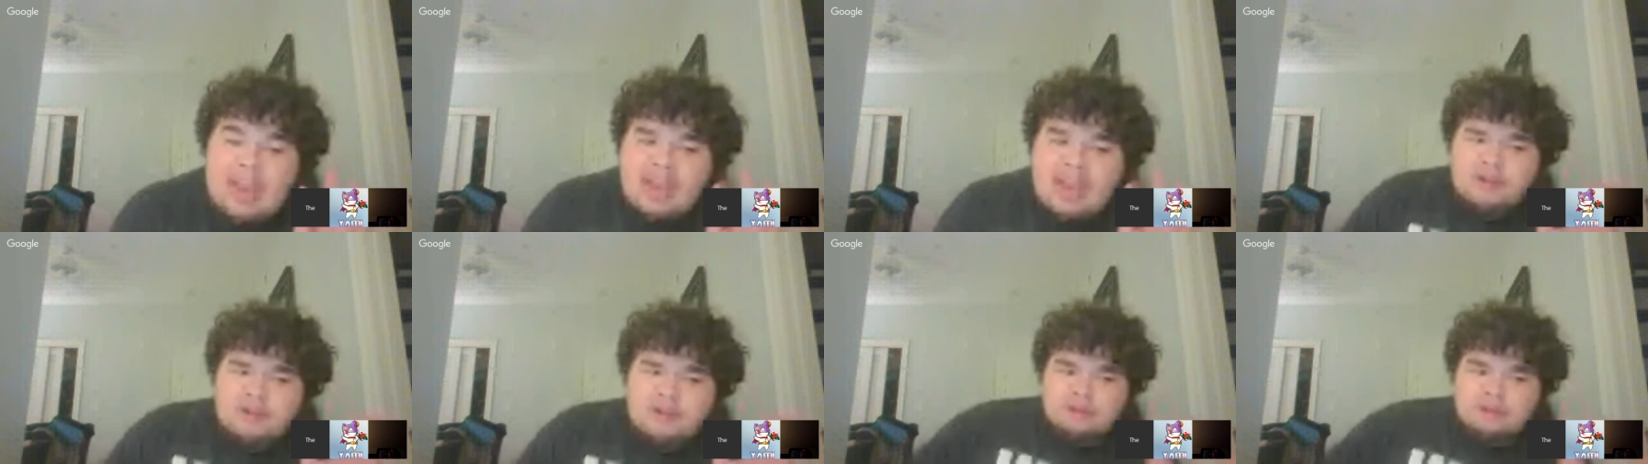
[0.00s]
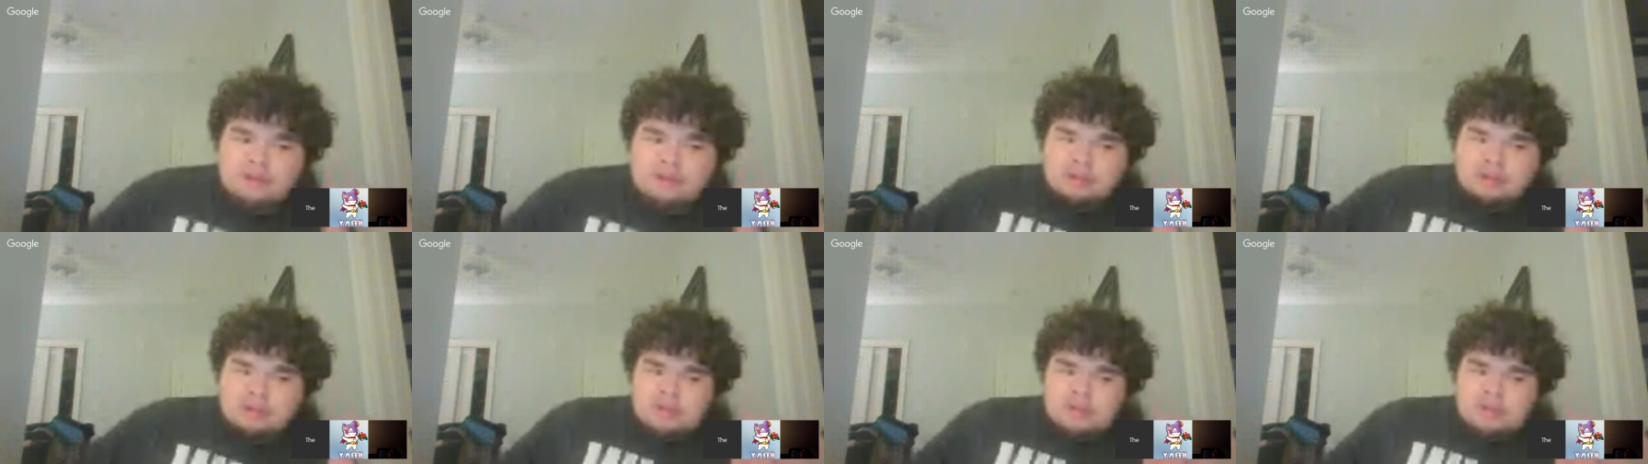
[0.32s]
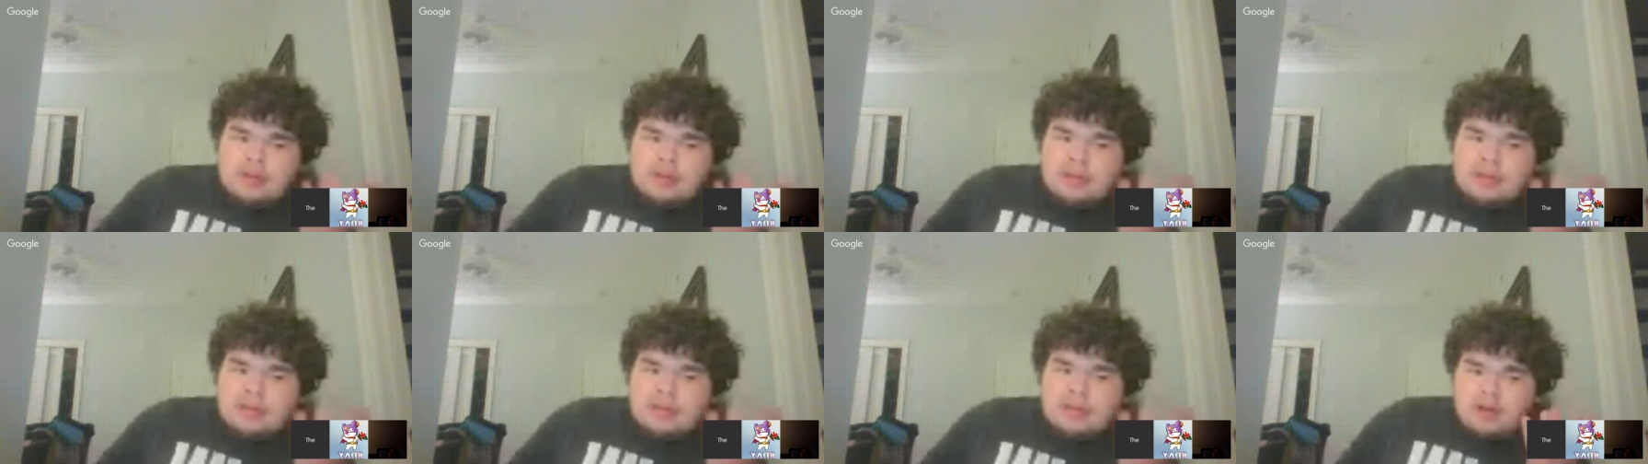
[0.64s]

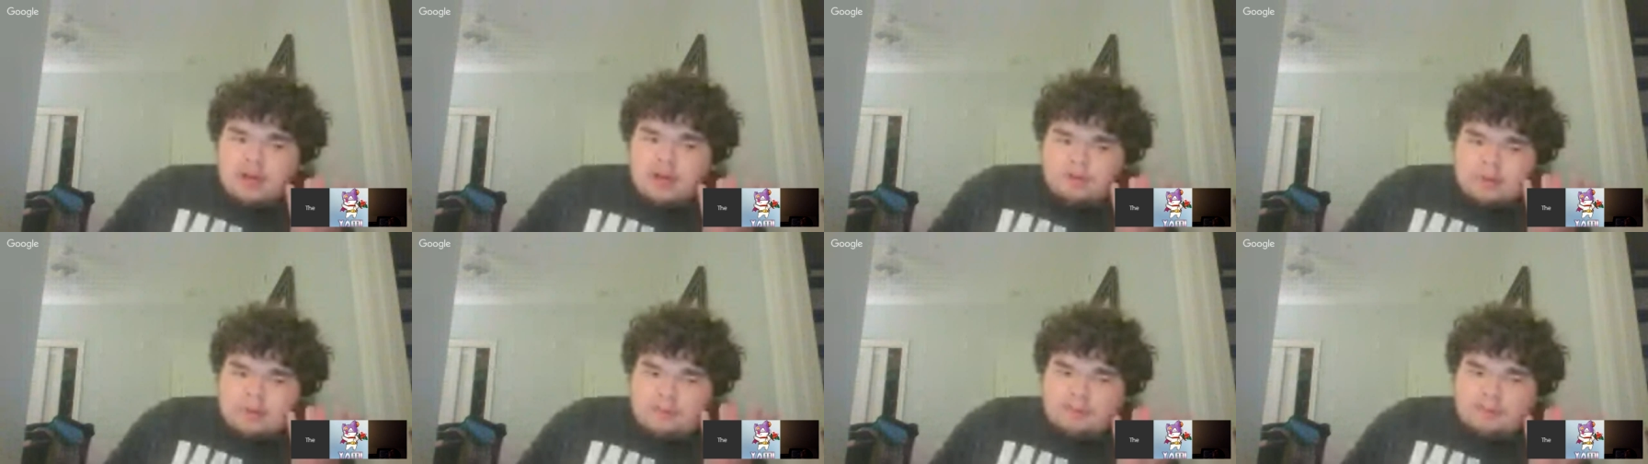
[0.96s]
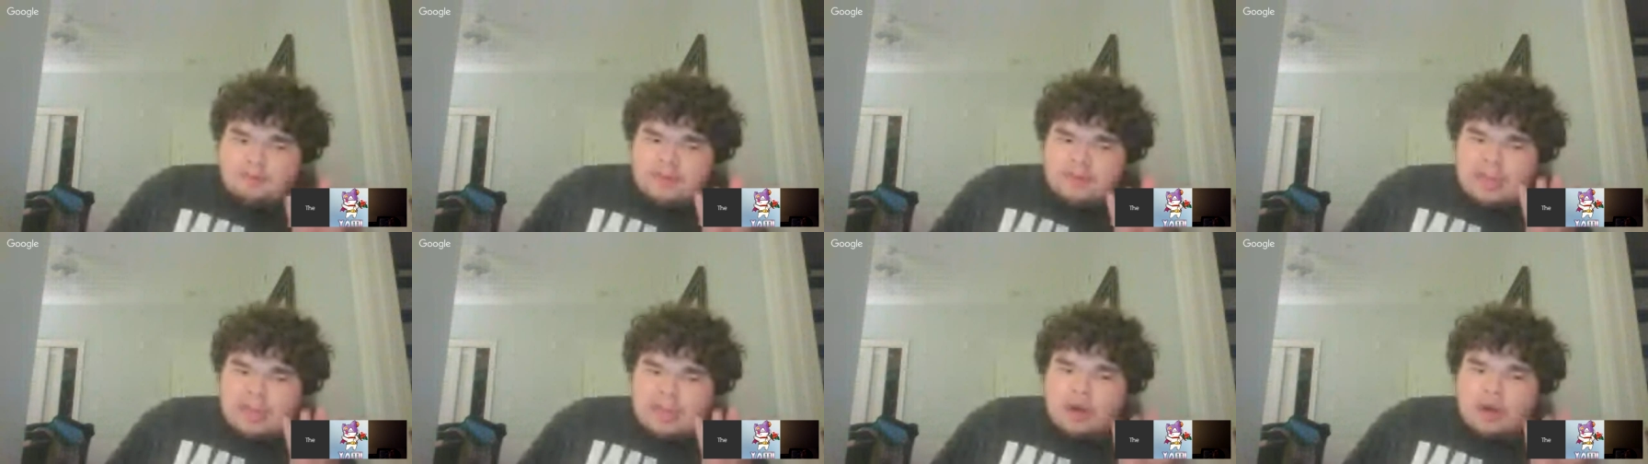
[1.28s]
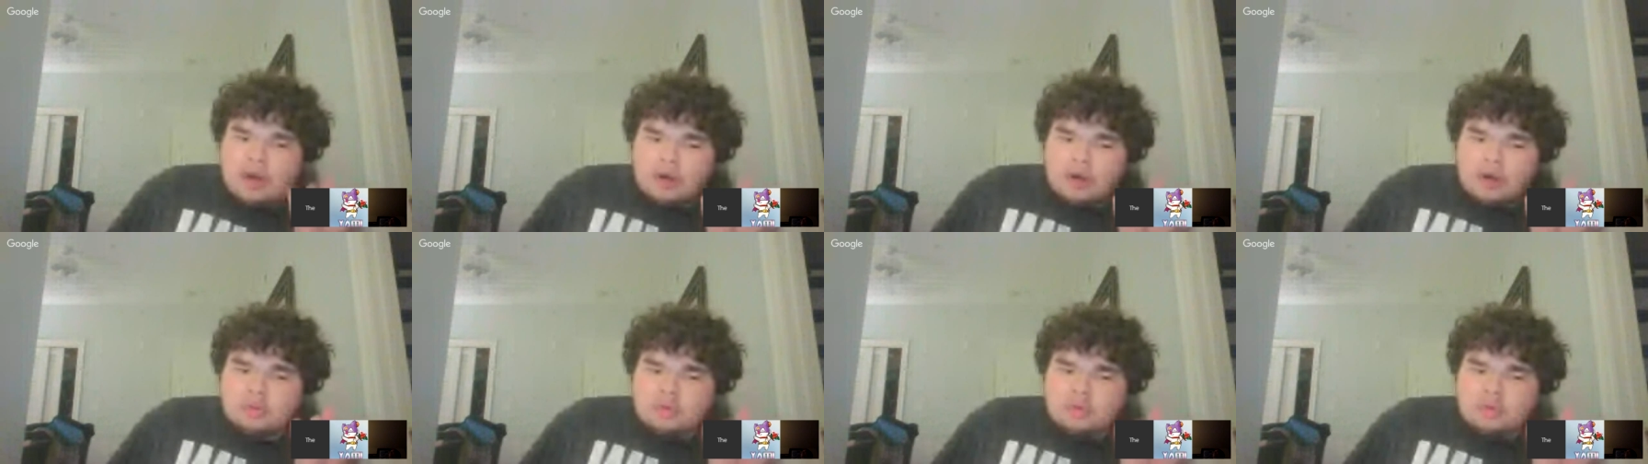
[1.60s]
anniversary of the
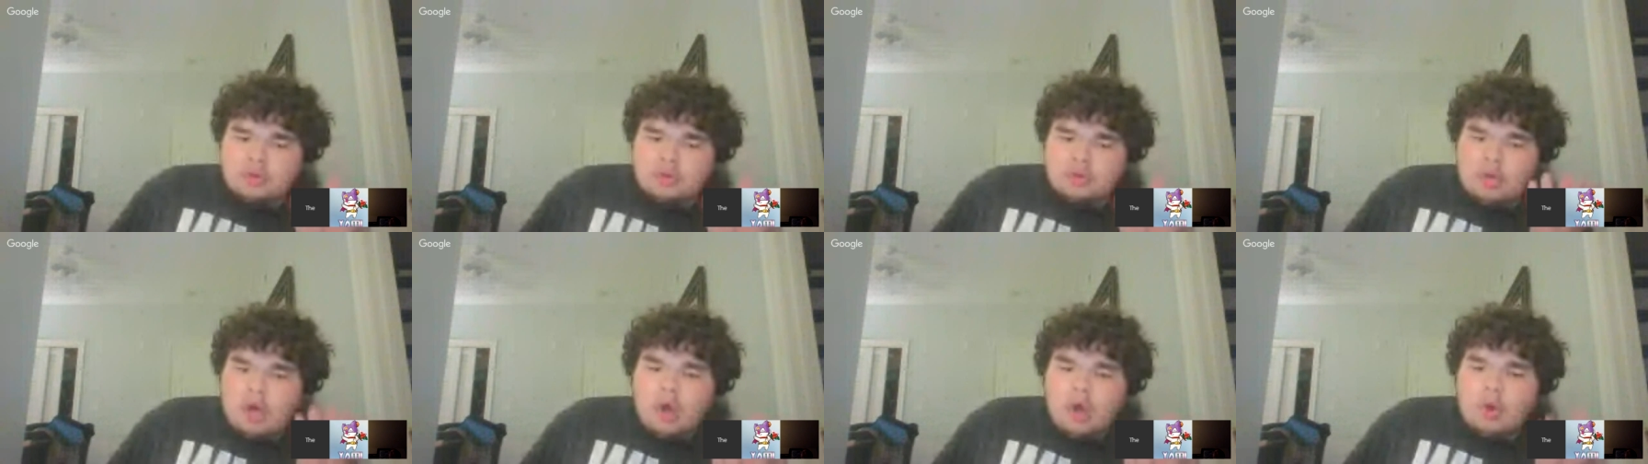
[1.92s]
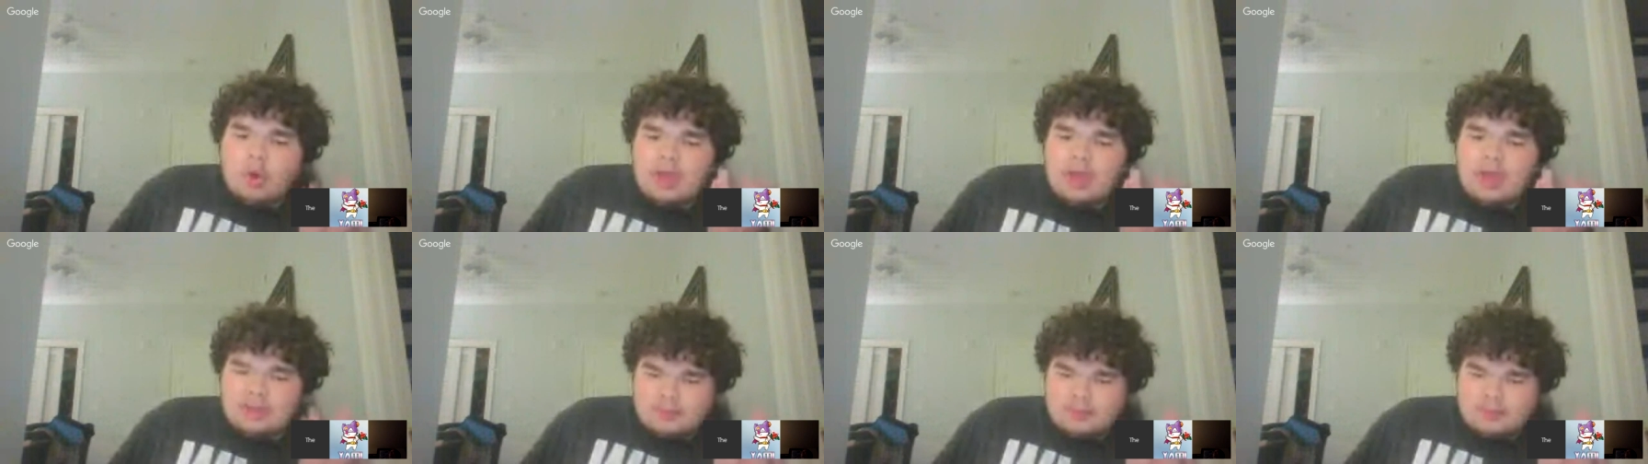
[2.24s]
character known